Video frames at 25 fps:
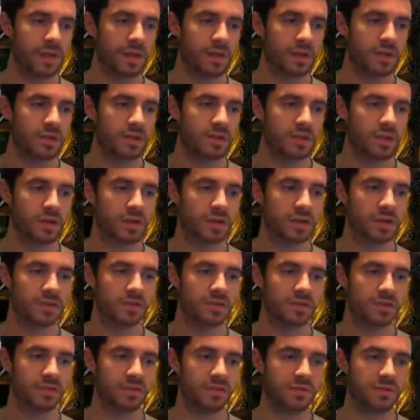Scott
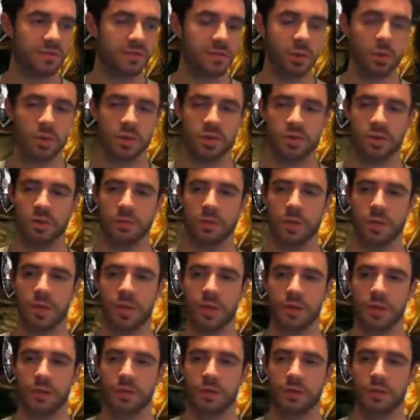says it forced you to play
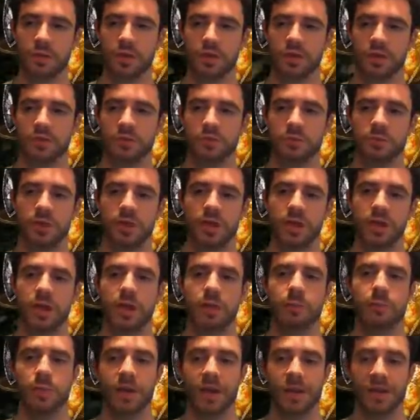it through and legitimately,
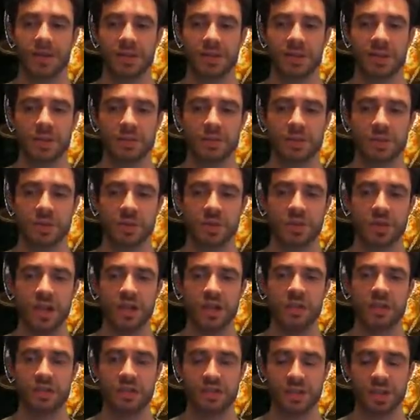but in Dark Souls
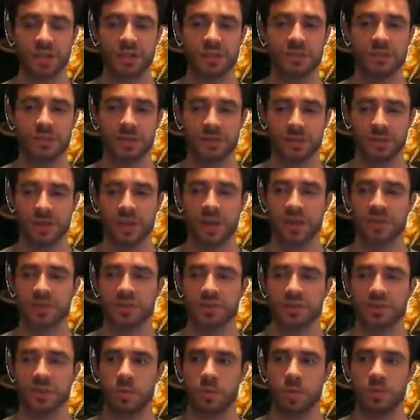a legitimate
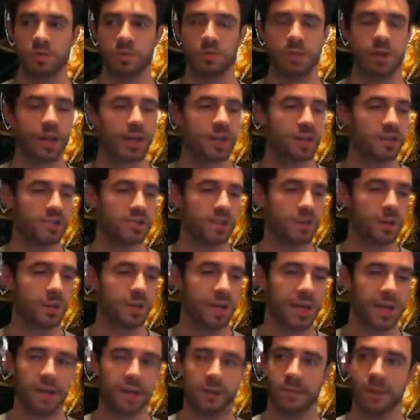strategy was playing slow
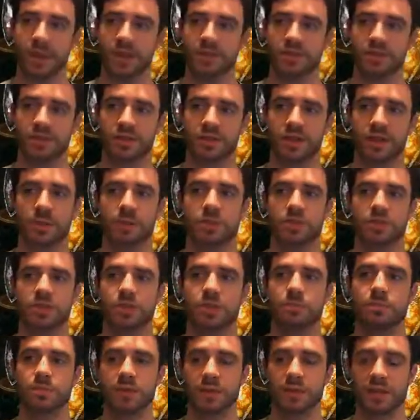and getting better. That was a
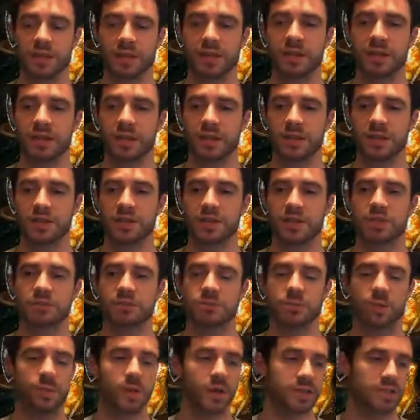completely
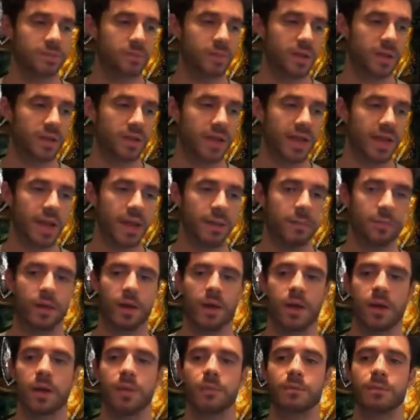legitimate way to play the game,
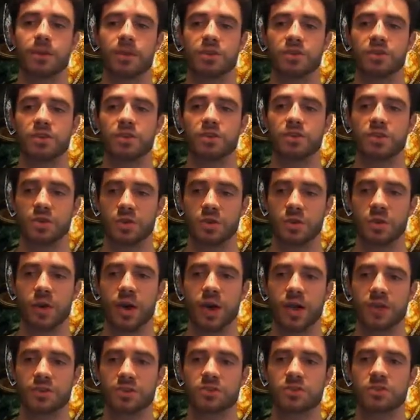because you
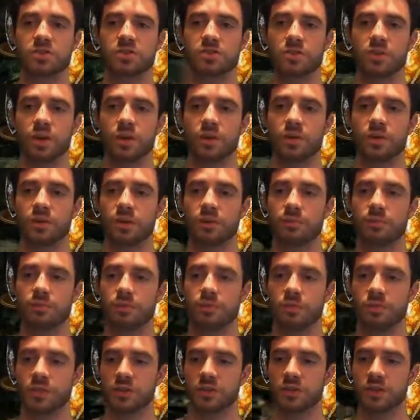had to slowly
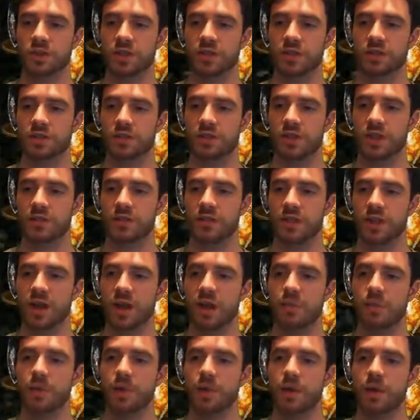improve your skills and level
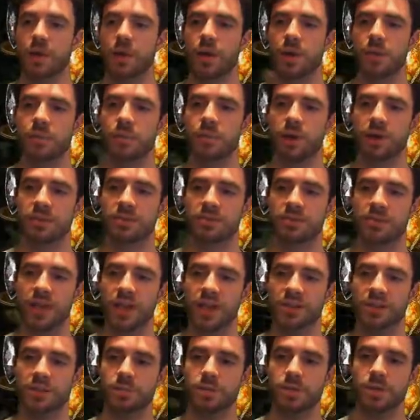up. By
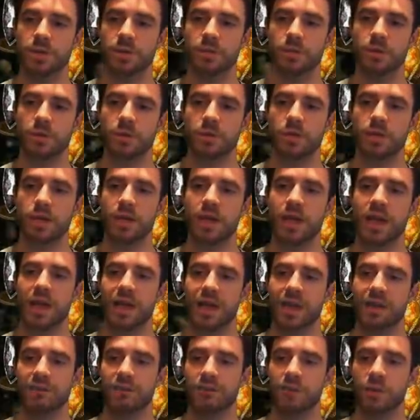saying to people,
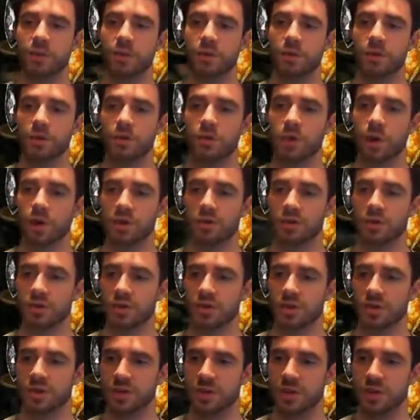if you're not
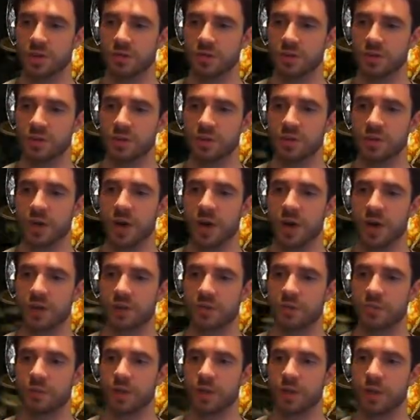good enough you
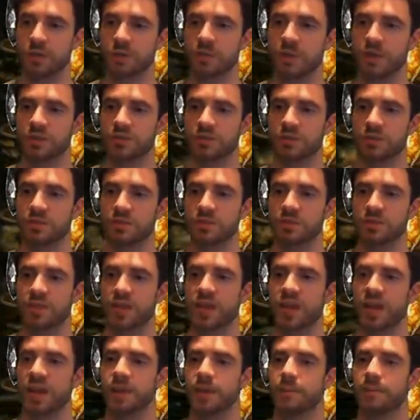can't play the rest of this
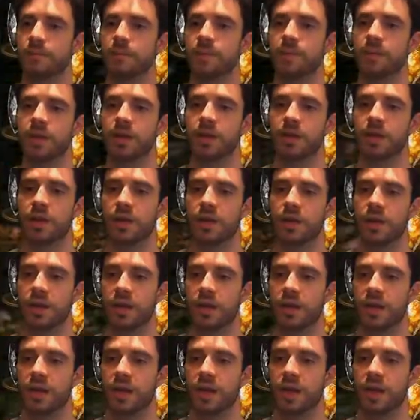game,
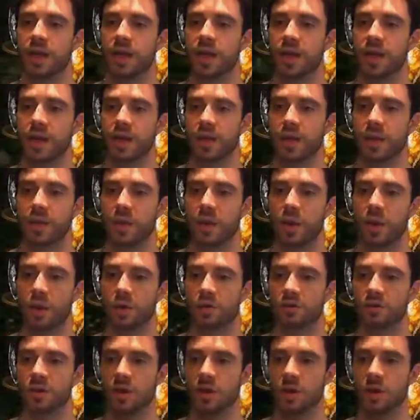it
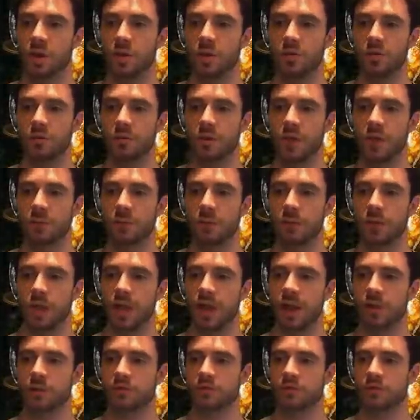locked a lot of people
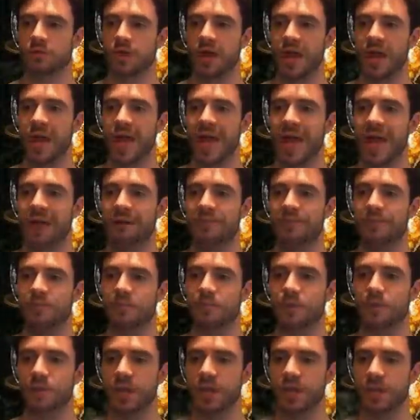out of ever
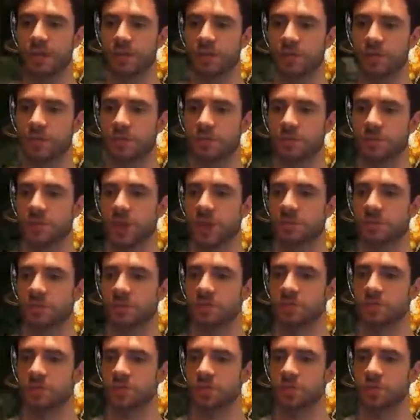being able to
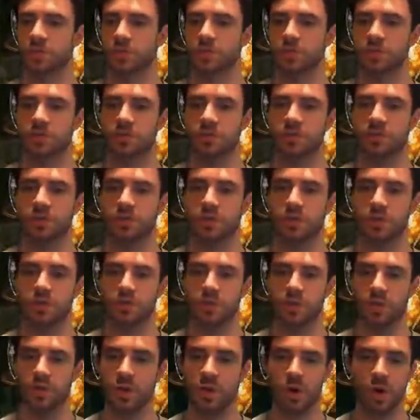advance, which was
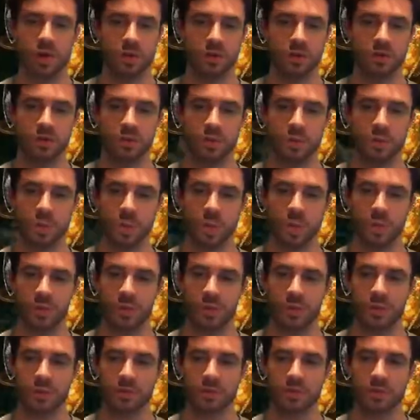not what
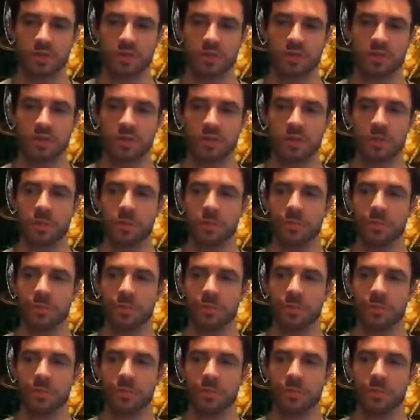they wanted to do.